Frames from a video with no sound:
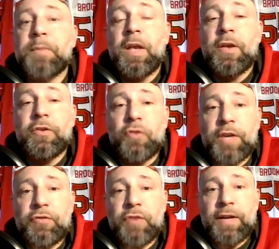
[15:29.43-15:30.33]
So I
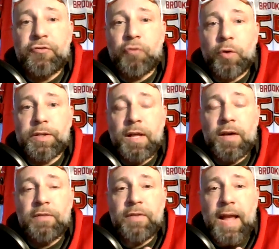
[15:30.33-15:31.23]
traded Jordan
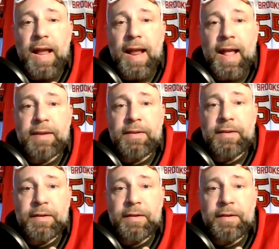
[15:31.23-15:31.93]
Love and